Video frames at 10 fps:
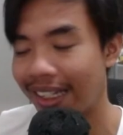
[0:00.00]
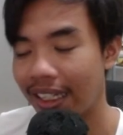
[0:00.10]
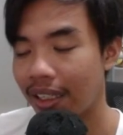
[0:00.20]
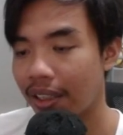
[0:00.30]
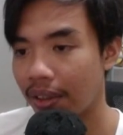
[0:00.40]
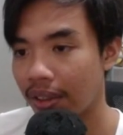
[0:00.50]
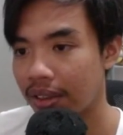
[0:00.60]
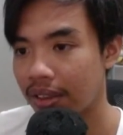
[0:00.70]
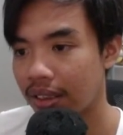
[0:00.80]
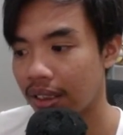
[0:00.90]
other
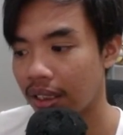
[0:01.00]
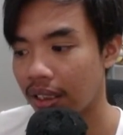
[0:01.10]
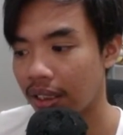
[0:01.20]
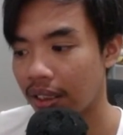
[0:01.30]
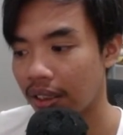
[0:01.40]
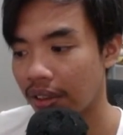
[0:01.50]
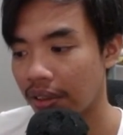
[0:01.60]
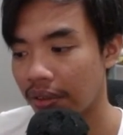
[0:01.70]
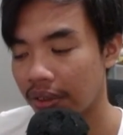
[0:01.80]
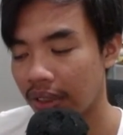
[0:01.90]

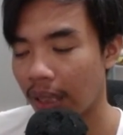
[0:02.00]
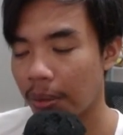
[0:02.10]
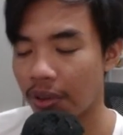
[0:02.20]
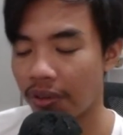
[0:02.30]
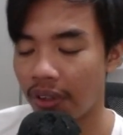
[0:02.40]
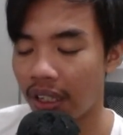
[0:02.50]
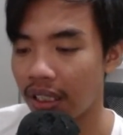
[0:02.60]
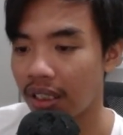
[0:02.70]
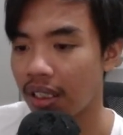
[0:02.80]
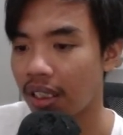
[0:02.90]
types of file
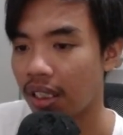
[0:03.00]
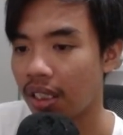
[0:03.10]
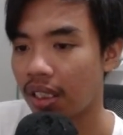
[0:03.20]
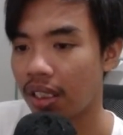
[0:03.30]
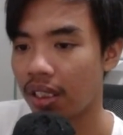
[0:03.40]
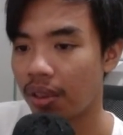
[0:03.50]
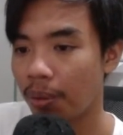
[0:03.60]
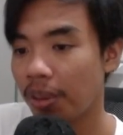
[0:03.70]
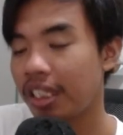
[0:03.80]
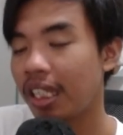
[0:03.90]

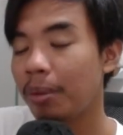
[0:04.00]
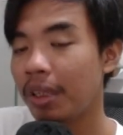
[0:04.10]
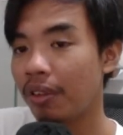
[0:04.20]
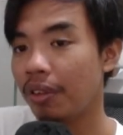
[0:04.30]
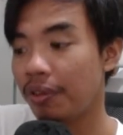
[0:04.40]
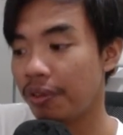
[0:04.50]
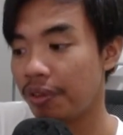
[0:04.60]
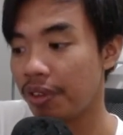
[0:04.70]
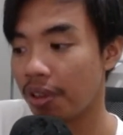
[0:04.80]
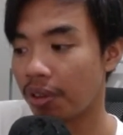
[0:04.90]
which can be
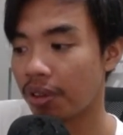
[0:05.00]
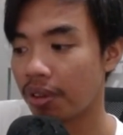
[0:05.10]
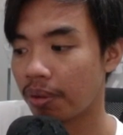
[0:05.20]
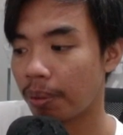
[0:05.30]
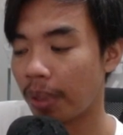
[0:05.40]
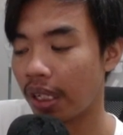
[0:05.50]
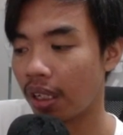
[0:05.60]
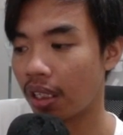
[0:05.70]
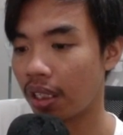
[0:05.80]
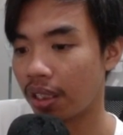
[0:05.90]
viewed by
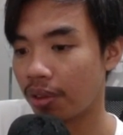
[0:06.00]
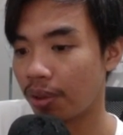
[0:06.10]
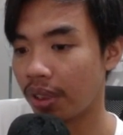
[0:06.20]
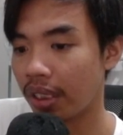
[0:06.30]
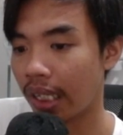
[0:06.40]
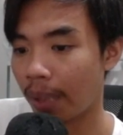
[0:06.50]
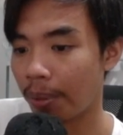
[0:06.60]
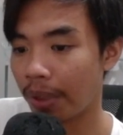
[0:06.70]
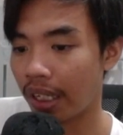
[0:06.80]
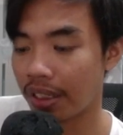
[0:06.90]
other 3D
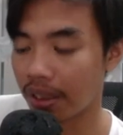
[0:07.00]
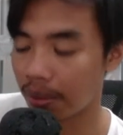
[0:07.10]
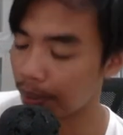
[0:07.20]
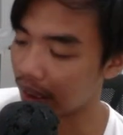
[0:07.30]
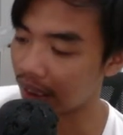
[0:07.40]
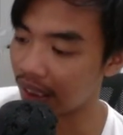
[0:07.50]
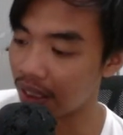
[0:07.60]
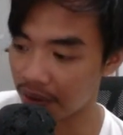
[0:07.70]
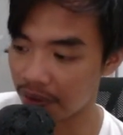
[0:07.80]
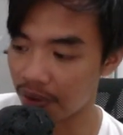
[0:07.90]
application but not
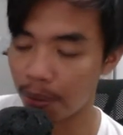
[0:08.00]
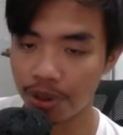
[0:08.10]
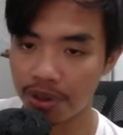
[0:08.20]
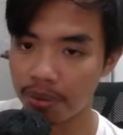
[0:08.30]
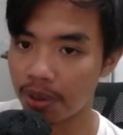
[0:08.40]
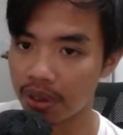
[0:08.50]
from Motionboard.